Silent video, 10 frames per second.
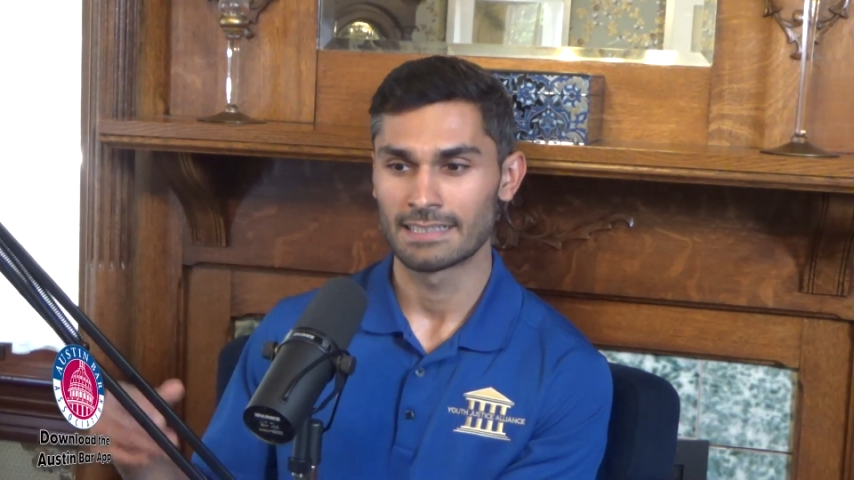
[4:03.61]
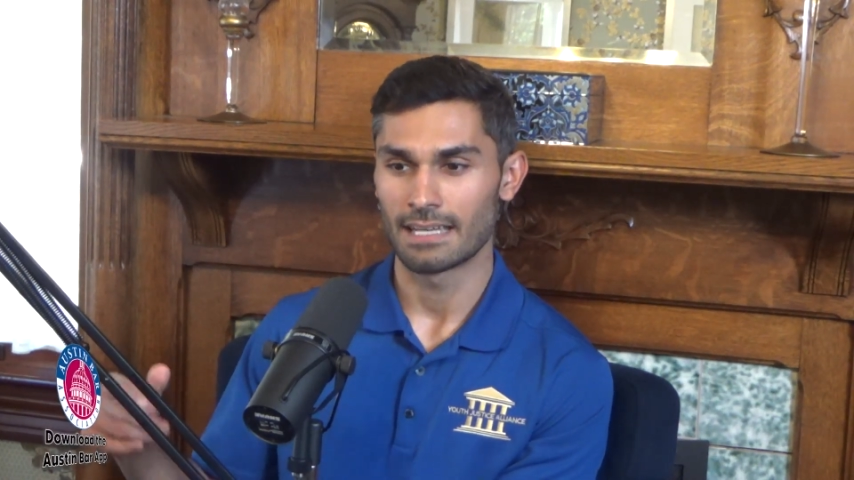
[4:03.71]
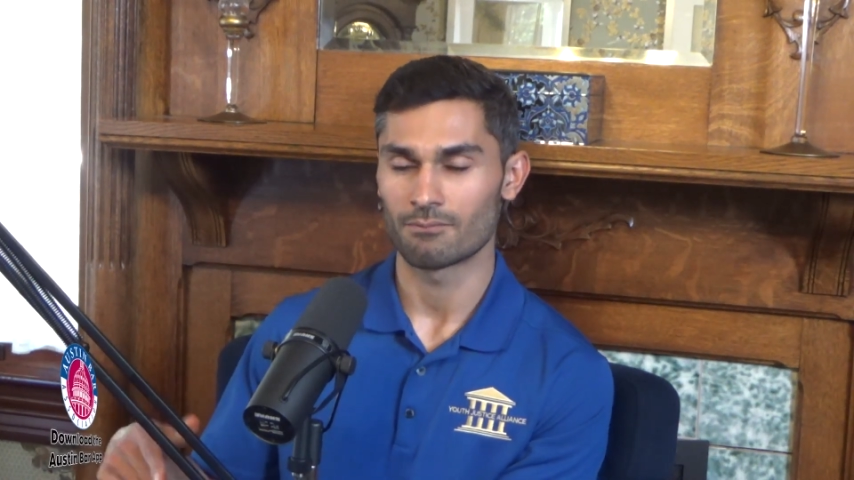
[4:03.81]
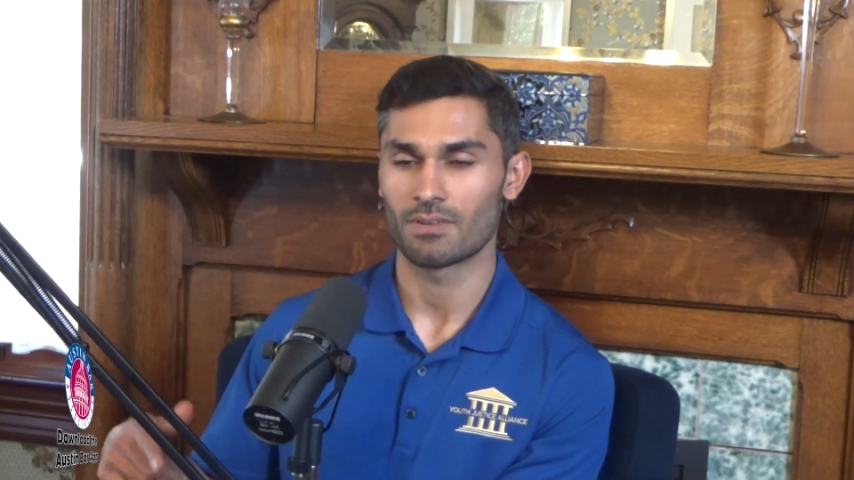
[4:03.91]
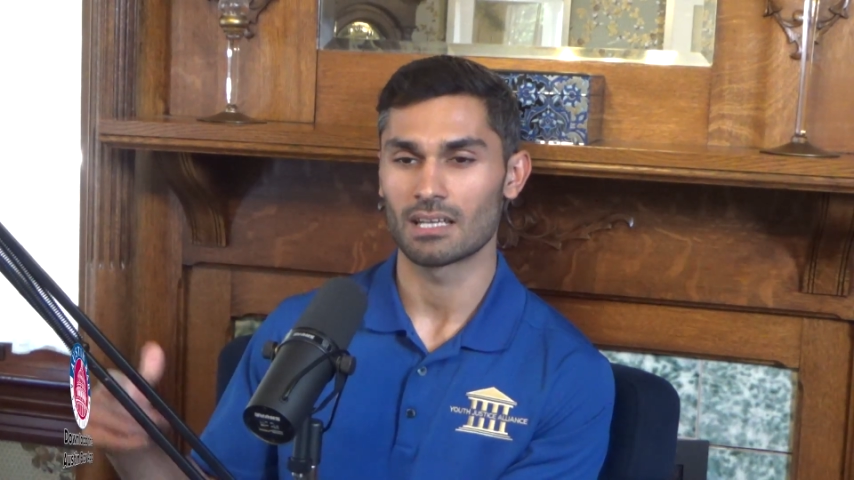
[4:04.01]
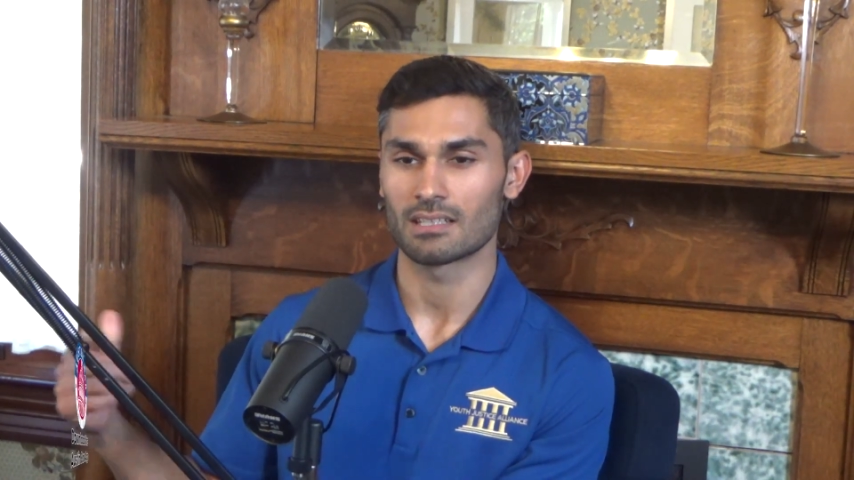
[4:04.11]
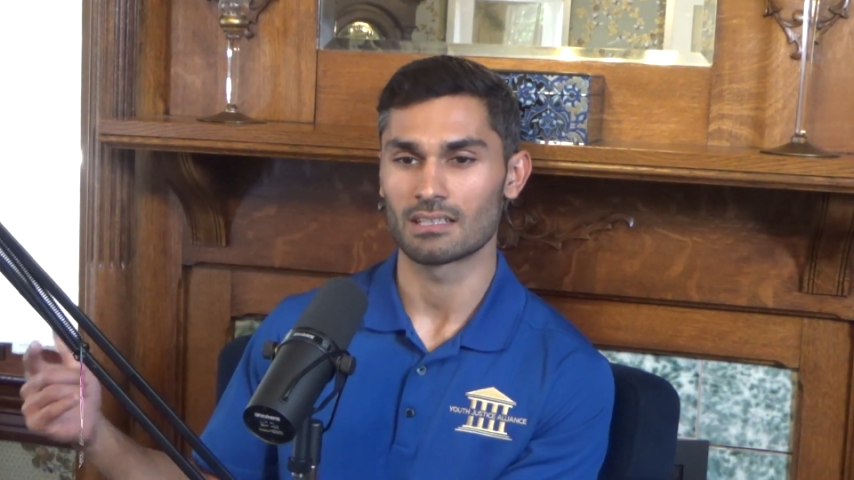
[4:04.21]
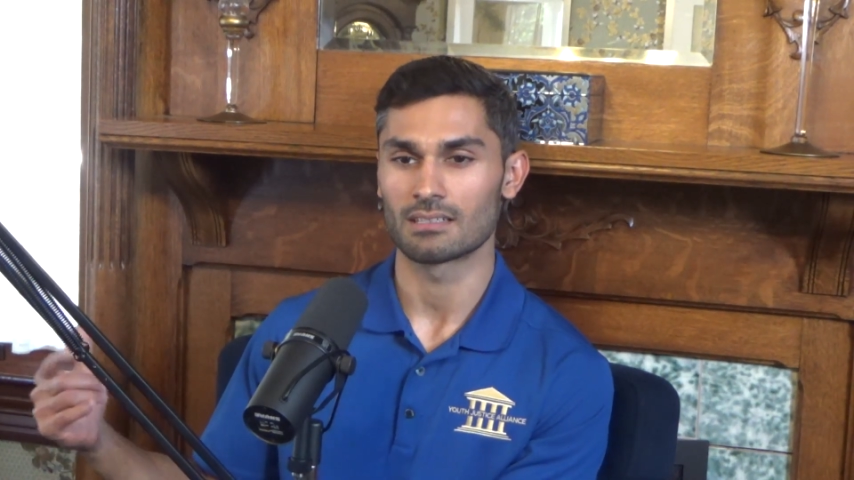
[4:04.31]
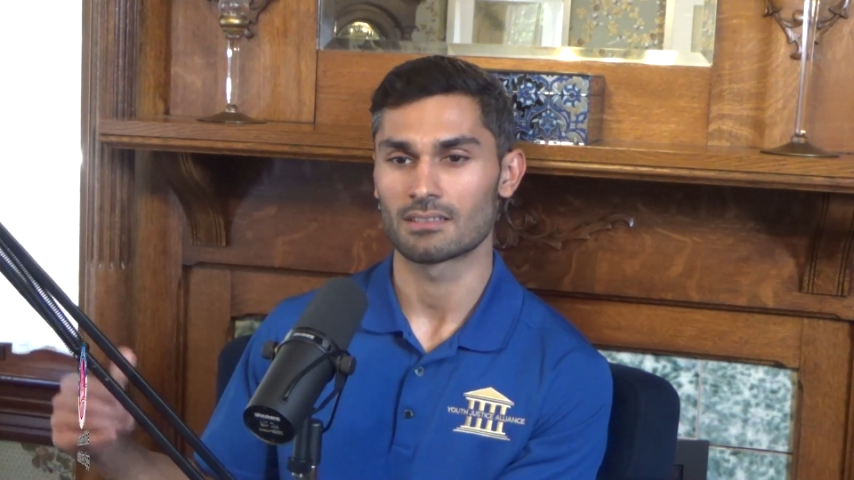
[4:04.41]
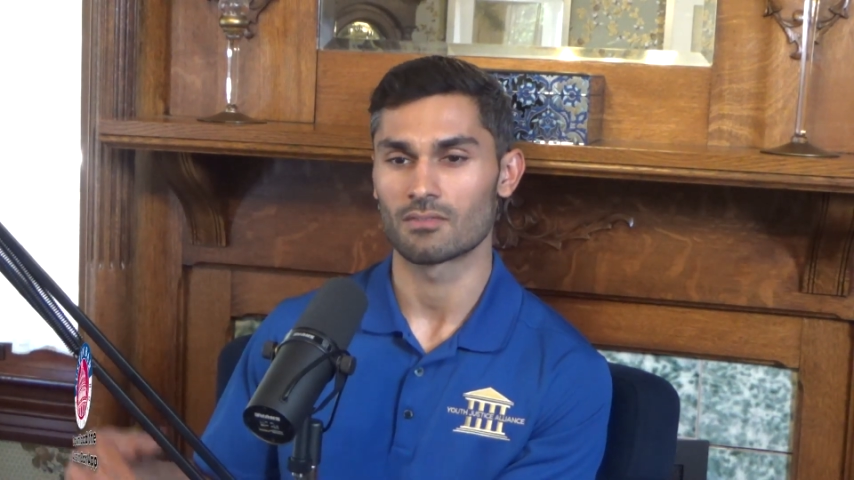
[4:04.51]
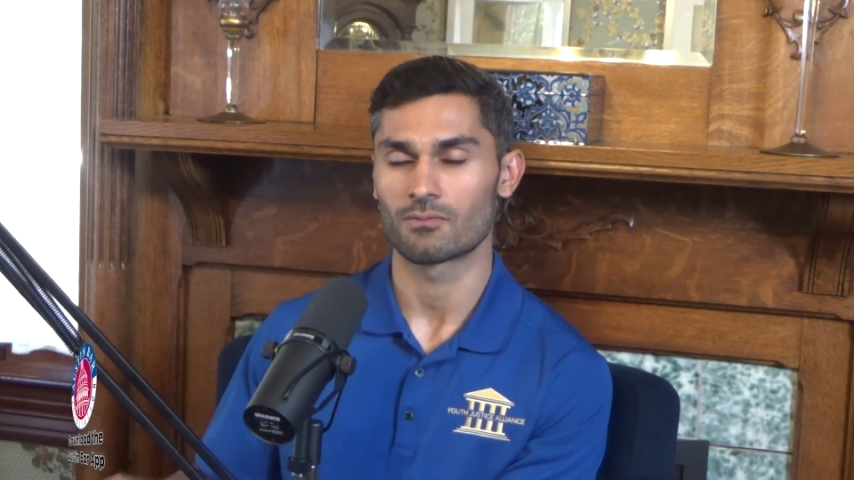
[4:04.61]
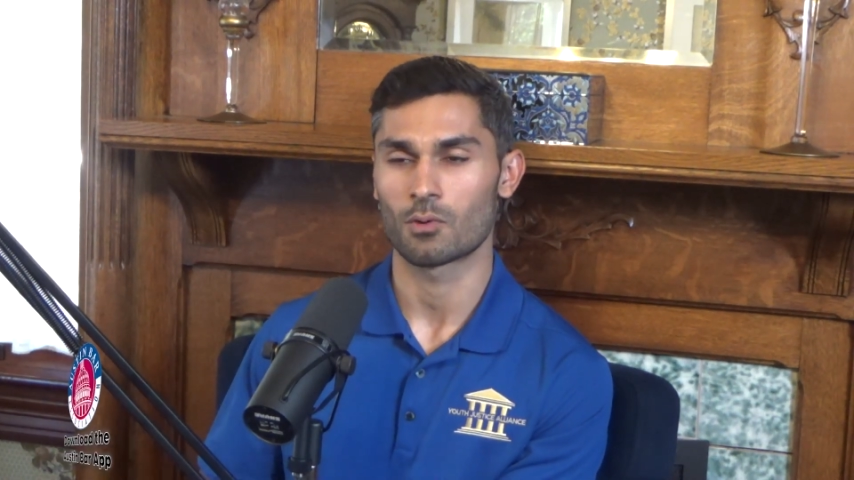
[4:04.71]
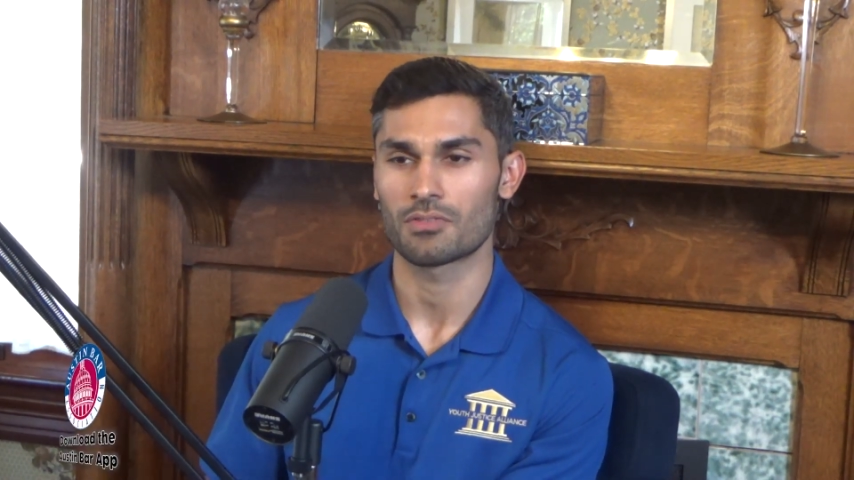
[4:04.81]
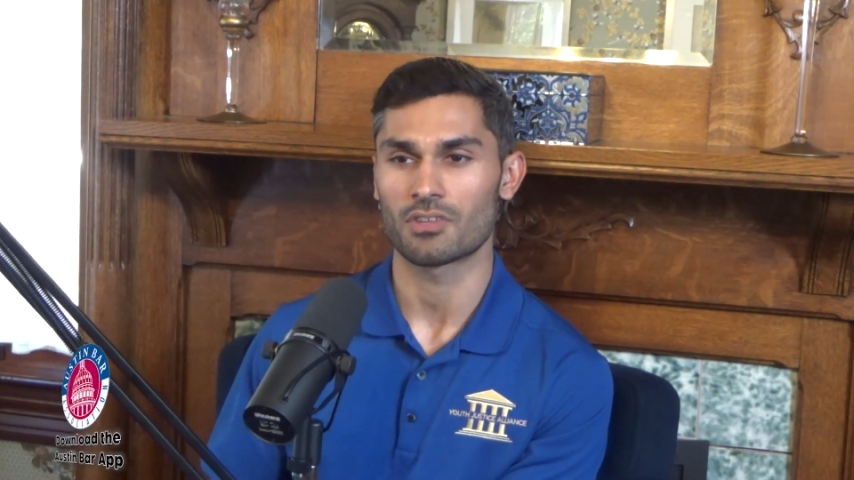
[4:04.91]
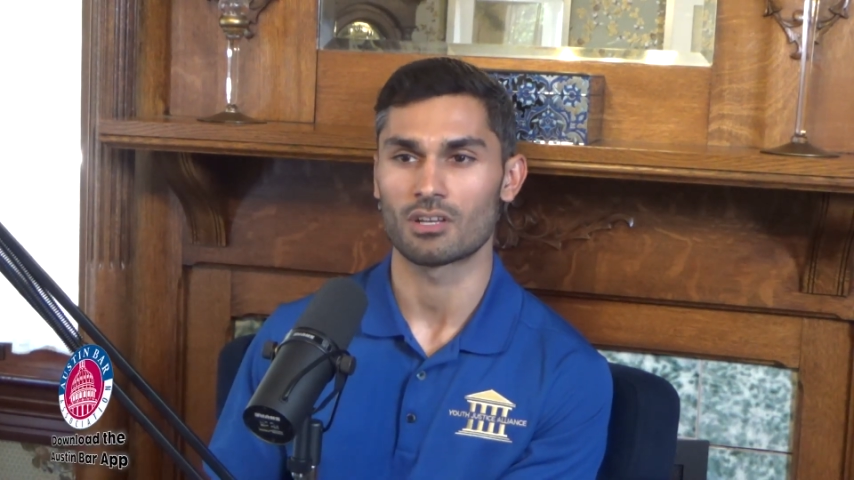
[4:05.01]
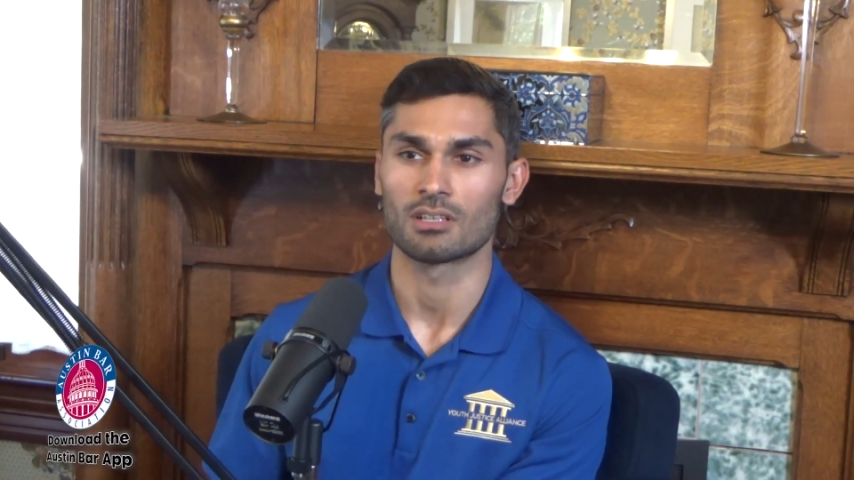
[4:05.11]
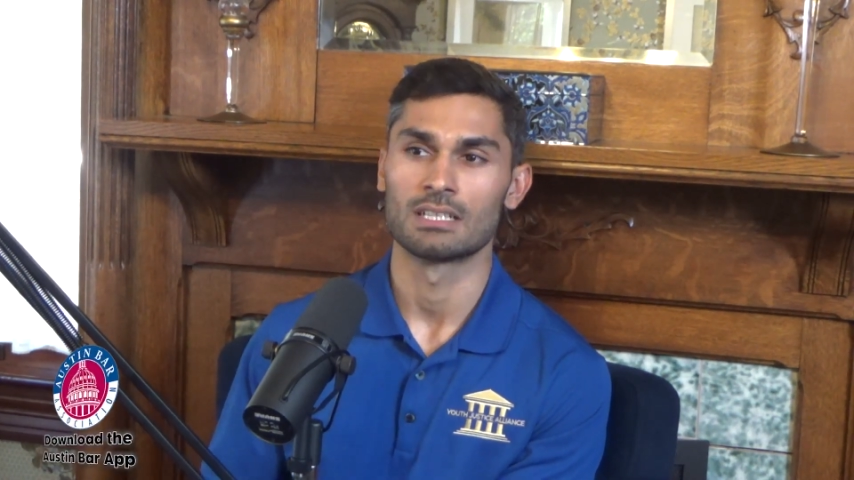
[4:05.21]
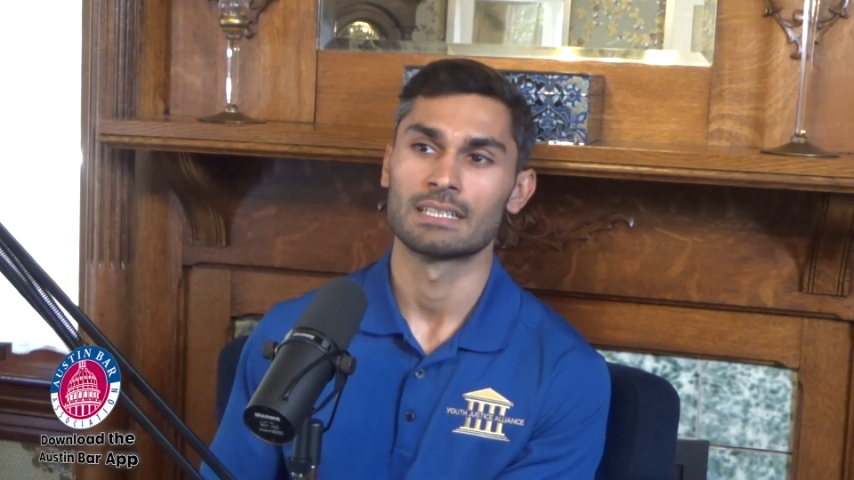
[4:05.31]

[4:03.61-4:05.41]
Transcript: And finally, the 4th year,